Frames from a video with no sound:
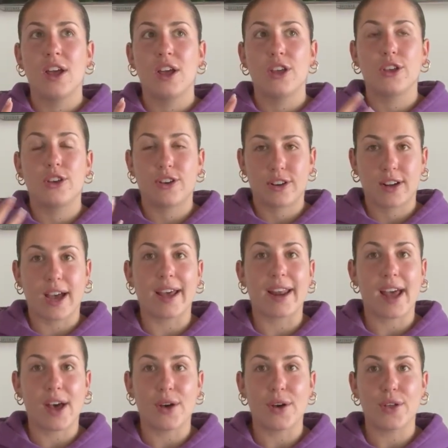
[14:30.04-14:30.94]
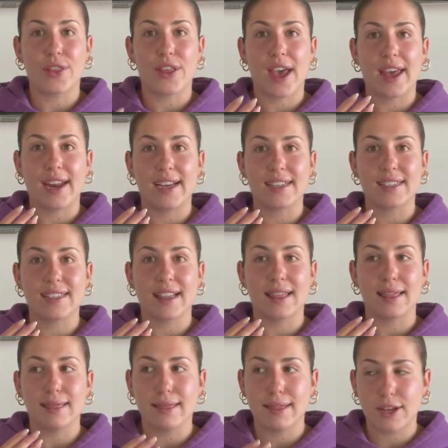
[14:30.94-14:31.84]
your gut health, and is
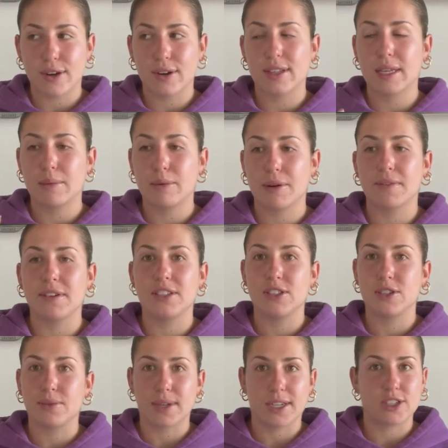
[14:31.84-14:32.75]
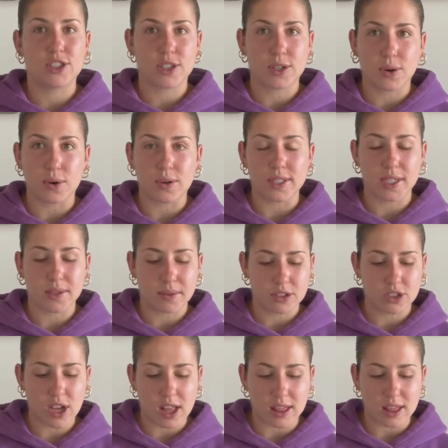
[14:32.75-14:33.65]
literally proven to reach your colon,
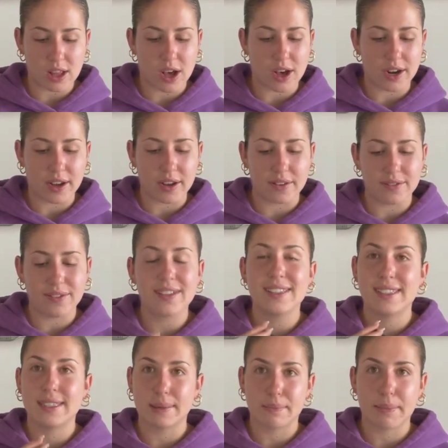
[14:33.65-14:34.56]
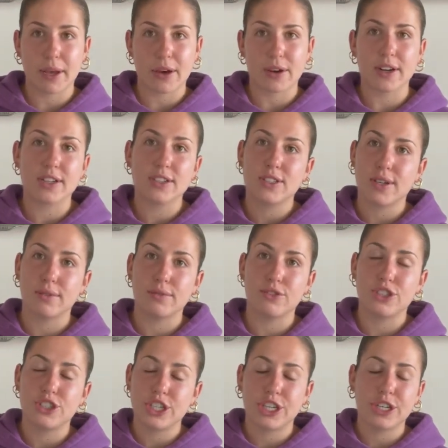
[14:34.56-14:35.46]
which a lot of symbiotics
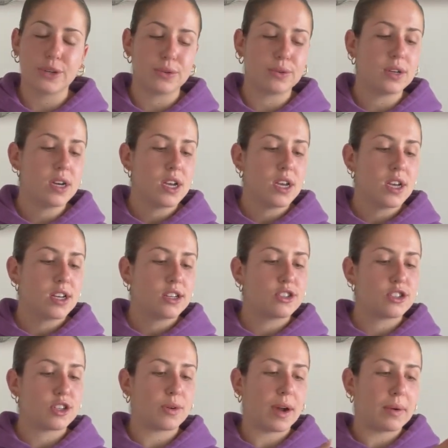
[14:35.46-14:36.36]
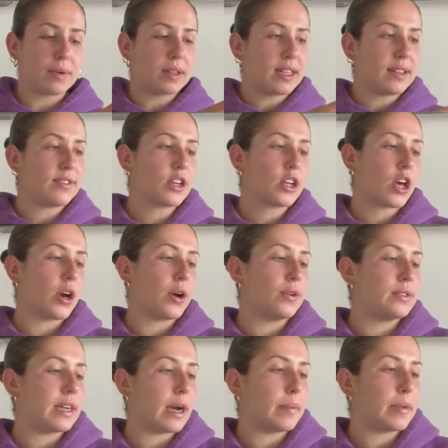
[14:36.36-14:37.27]
don't do. So I will leave a
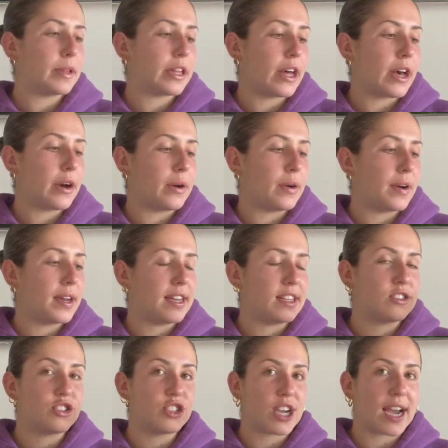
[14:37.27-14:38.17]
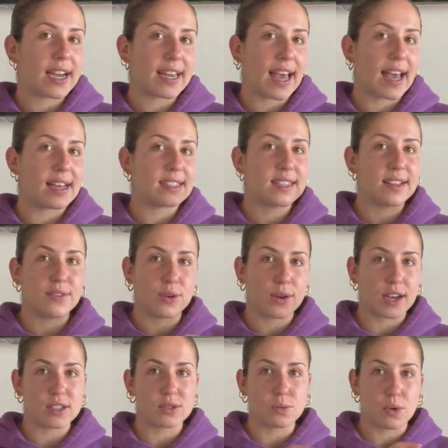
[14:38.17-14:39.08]
code down below. It's Jack S if you
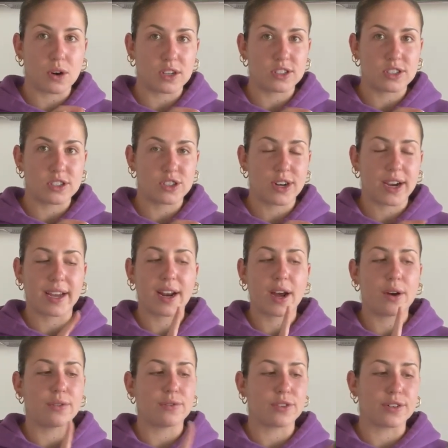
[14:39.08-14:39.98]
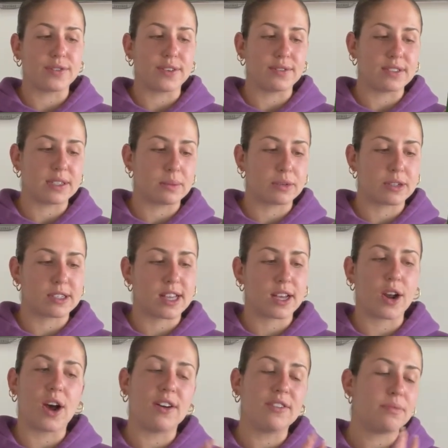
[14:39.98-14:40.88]
guys want to try it out for 15%
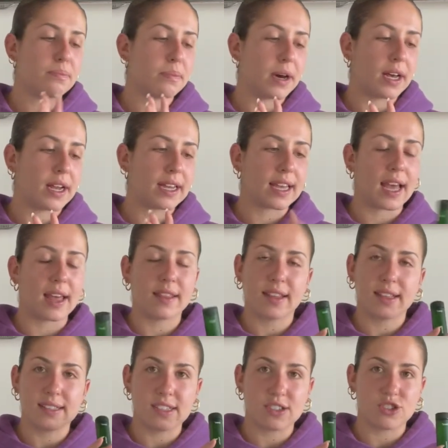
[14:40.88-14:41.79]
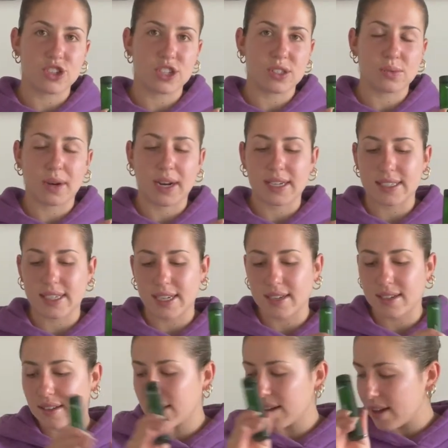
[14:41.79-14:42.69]
off. But again, this is just what I
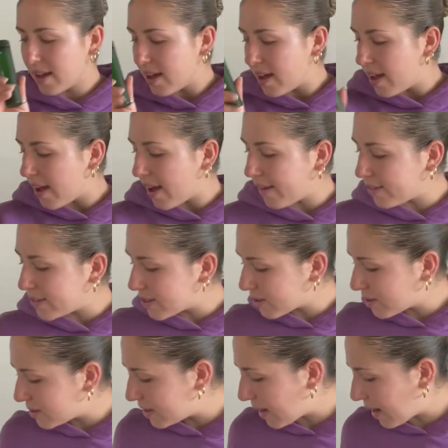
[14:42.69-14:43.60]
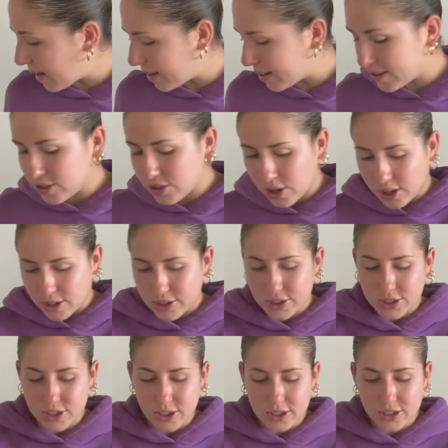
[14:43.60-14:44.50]
take every single day. Talk to
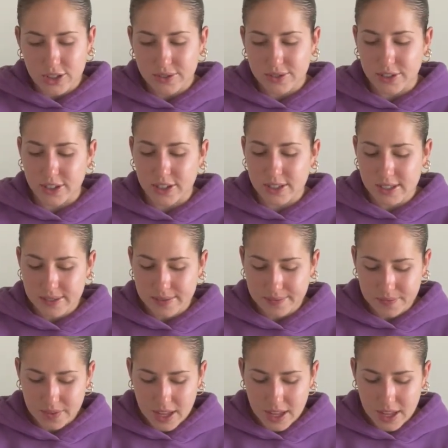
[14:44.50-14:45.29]
your doctor first.